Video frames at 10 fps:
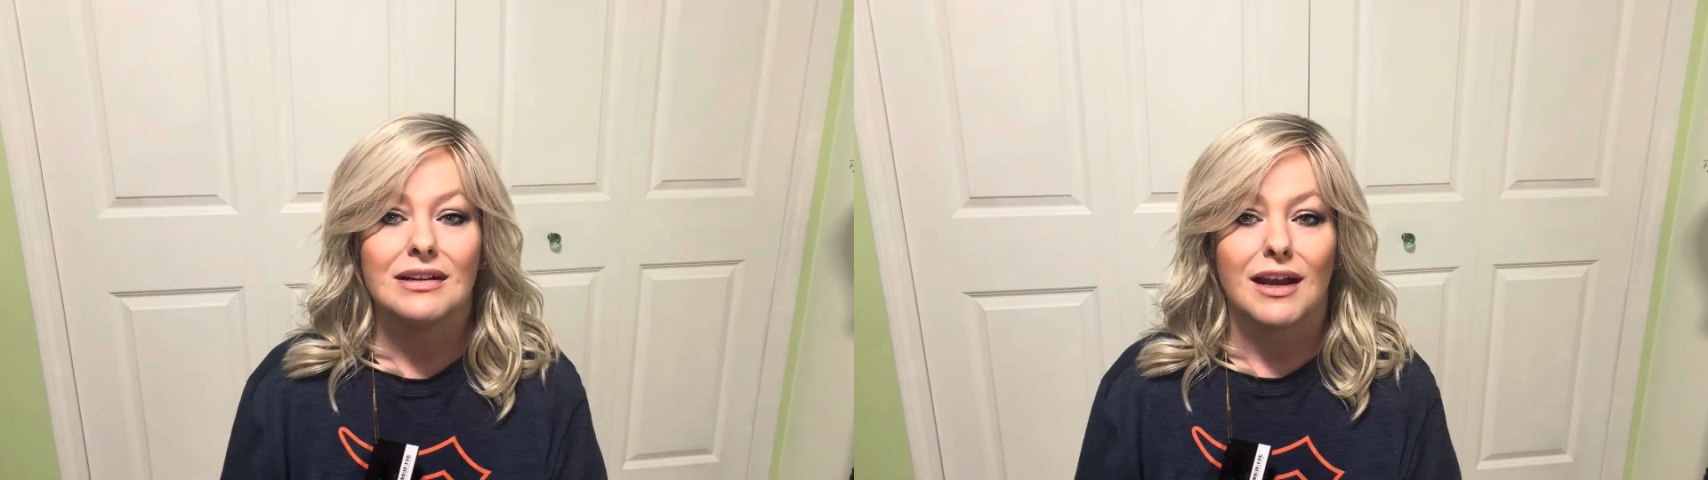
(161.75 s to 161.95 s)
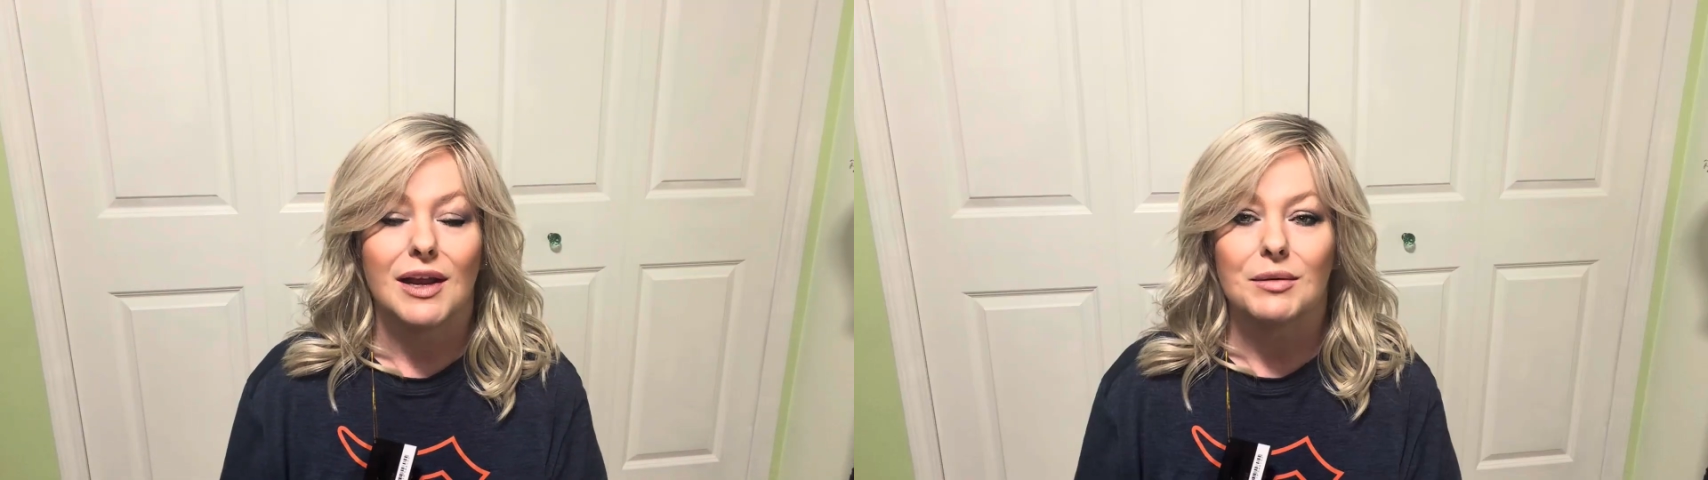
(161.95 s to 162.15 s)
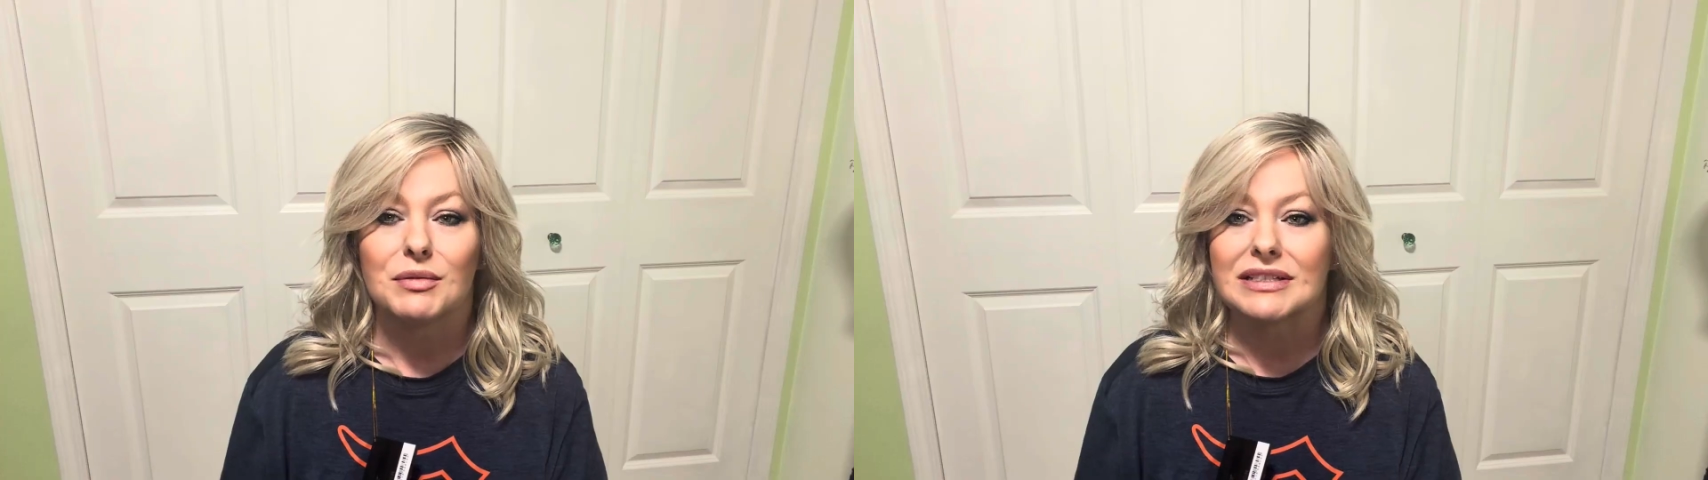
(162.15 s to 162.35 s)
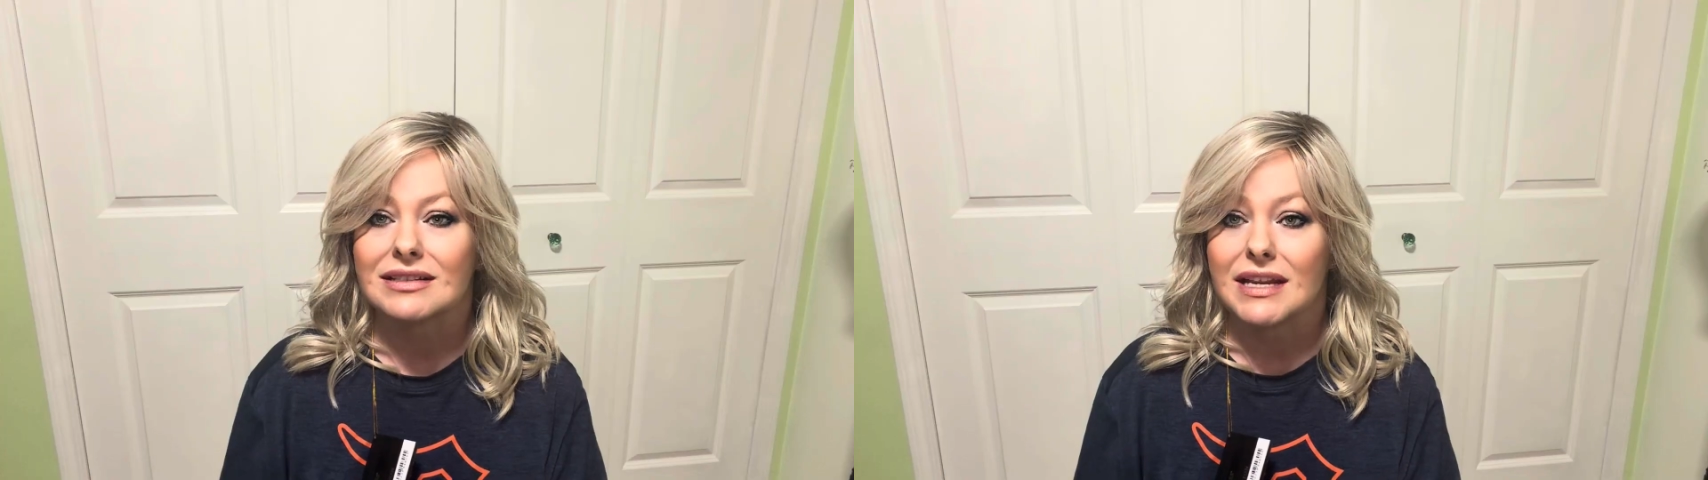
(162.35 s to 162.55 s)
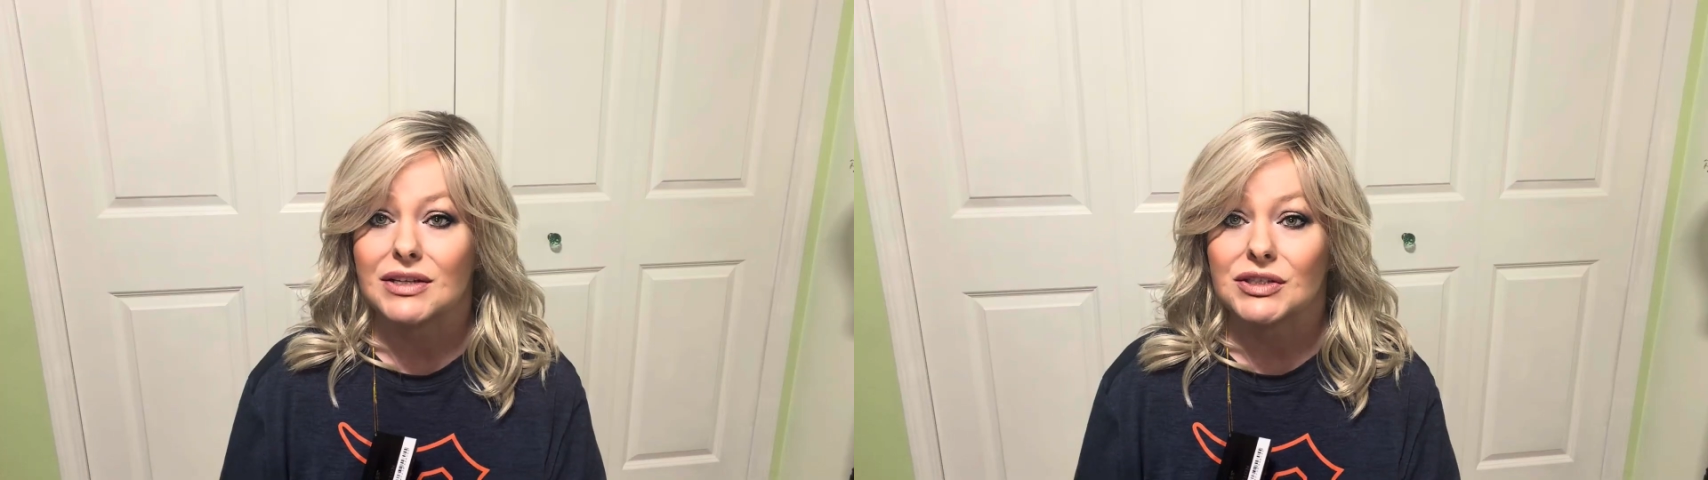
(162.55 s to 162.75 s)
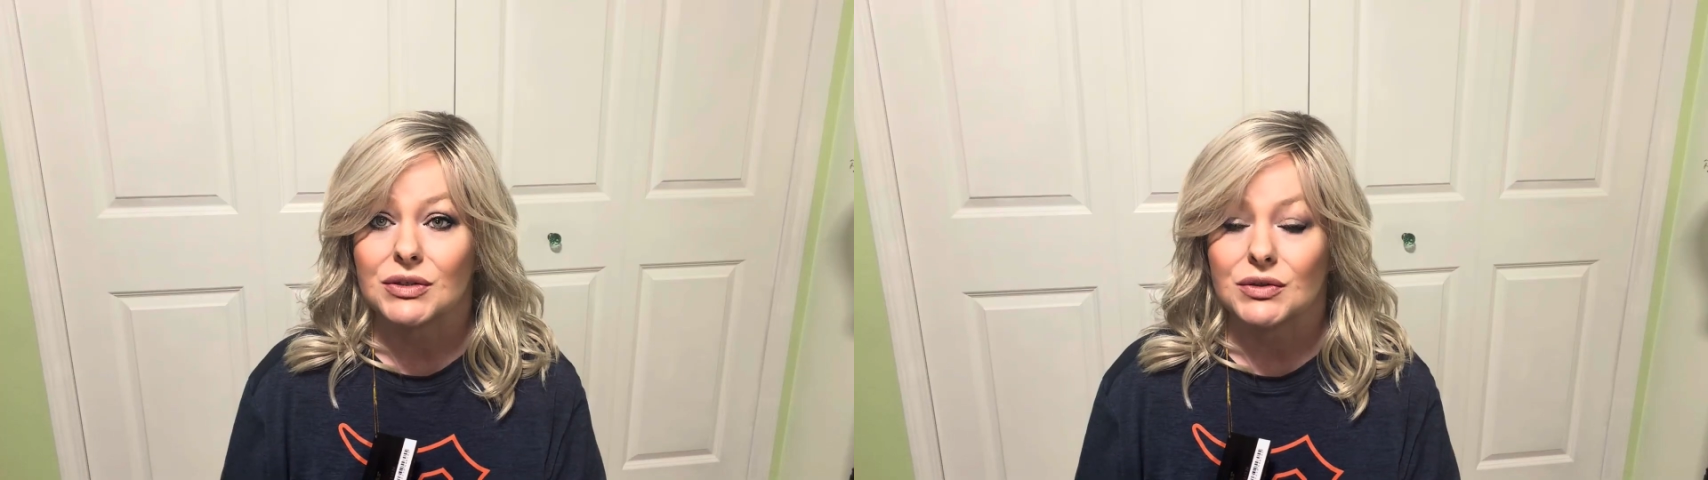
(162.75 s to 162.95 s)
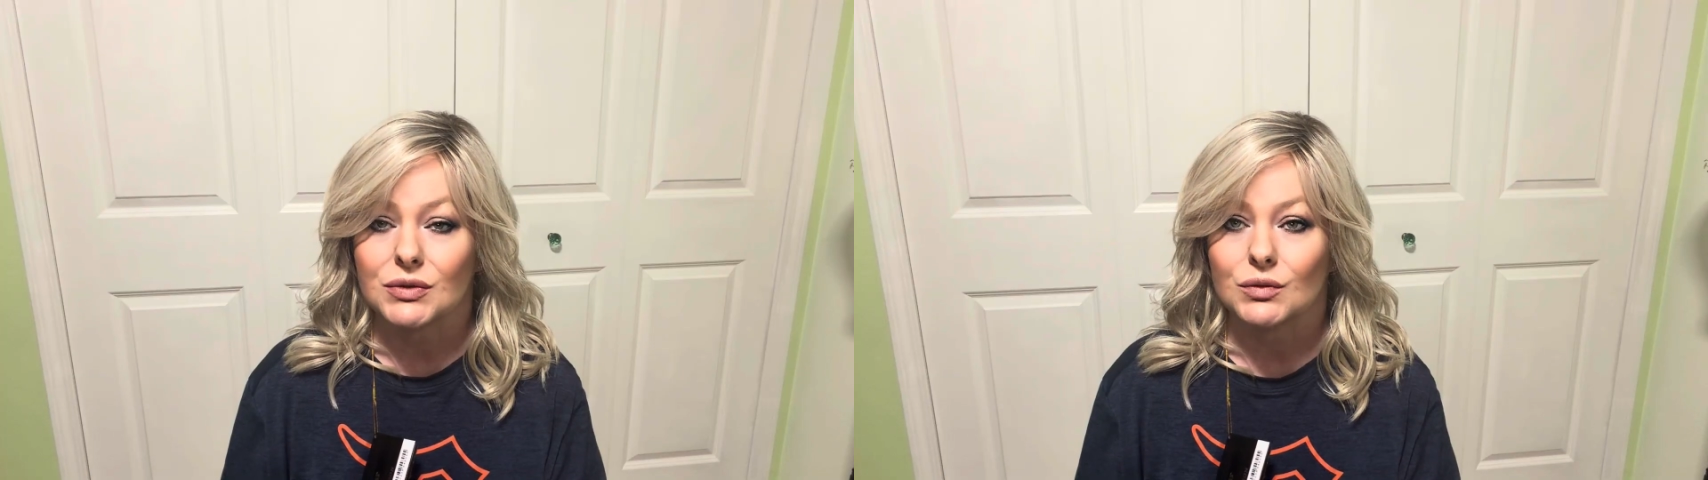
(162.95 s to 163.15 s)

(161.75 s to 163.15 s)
But stay tuned,